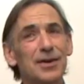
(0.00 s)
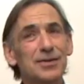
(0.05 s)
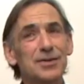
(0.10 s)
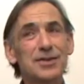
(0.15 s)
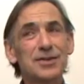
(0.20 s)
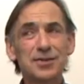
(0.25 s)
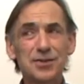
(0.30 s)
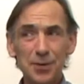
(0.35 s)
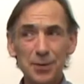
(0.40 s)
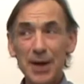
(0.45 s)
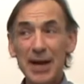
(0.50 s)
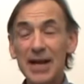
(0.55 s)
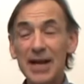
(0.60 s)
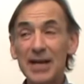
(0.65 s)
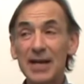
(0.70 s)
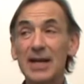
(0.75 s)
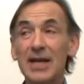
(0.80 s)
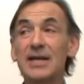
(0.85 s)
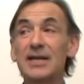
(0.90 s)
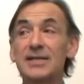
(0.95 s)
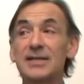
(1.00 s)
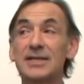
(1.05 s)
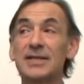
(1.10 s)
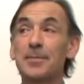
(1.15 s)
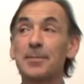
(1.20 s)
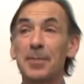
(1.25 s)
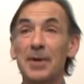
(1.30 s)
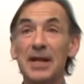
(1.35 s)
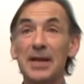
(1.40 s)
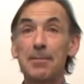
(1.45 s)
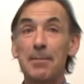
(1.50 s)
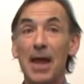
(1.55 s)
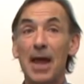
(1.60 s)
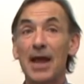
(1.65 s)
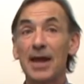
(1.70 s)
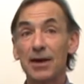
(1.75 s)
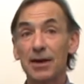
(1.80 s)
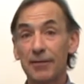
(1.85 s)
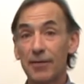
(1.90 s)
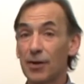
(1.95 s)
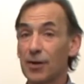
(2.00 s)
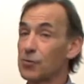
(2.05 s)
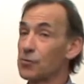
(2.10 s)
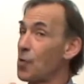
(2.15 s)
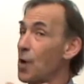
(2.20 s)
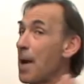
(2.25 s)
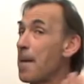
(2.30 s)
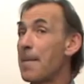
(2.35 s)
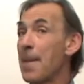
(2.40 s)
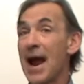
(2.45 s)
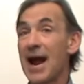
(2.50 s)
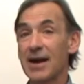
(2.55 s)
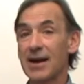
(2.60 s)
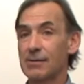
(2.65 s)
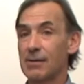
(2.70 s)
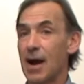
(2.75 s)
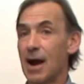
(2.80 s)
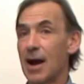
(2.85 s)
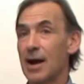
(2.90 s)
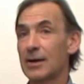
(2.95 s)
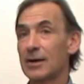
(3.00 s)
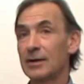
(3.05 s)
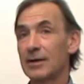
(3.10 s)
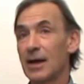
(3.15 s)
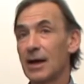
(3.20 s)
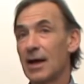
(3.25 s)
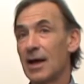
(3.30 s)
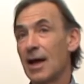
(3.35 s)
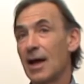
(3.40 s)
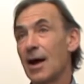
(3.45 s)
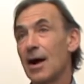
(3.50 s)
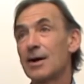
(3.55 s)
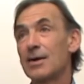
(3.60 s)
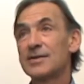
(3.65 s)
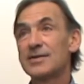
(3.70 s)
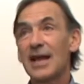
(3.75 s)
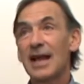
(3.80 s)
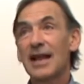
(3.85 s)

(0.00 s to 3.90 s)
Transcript: The screen is simply made of a gray background. On